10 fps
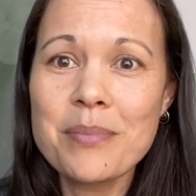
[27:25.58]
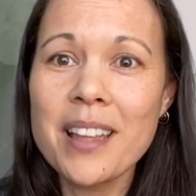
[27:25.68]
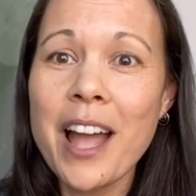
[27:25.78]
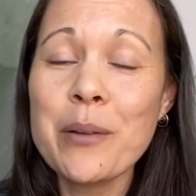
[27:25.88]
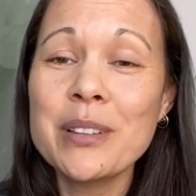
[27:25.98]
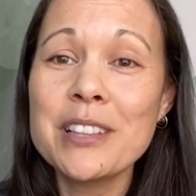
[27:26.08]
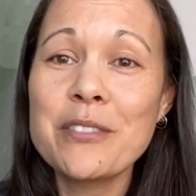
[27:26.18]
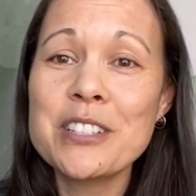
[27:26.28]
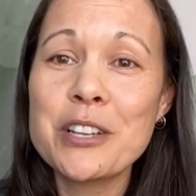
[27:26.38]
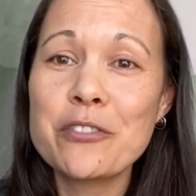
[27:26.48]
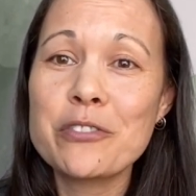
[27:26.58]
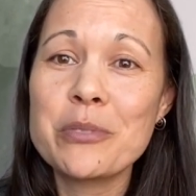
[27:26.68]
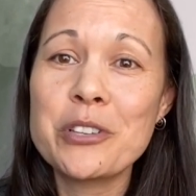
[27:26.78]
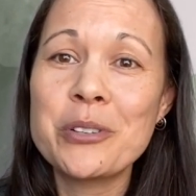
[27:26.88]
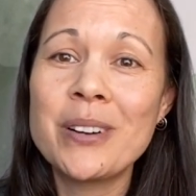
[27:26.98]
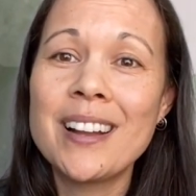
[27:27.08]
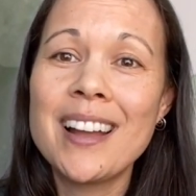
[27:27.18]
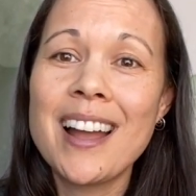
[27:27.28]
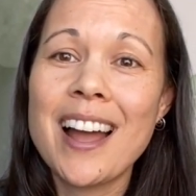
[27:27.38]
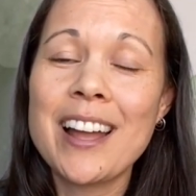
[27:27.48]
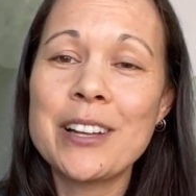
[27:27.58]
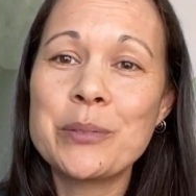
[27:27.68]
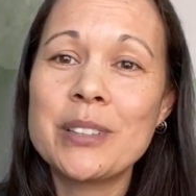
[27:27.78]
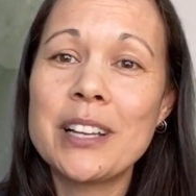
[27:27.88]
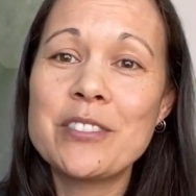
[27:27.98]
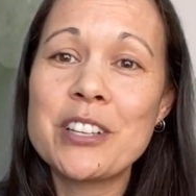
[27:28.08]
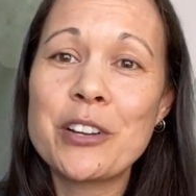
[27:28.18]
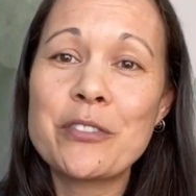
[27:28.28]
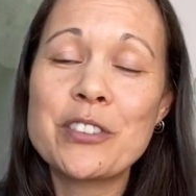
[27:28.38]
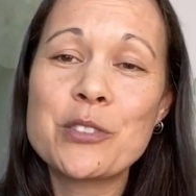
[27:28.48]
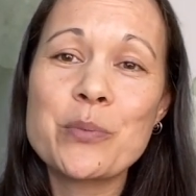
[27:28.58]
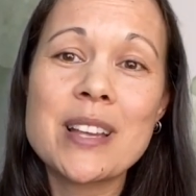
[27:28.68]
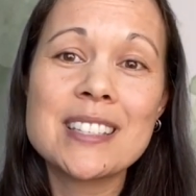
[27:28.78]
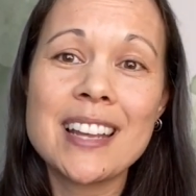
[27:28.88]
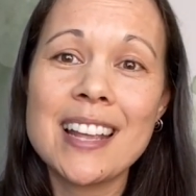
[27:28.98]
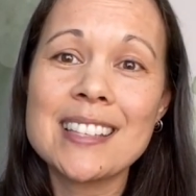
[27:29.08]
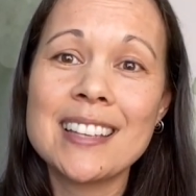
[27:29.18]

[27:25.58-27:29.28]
I would love to hear from you. I would love to hear if this resonates.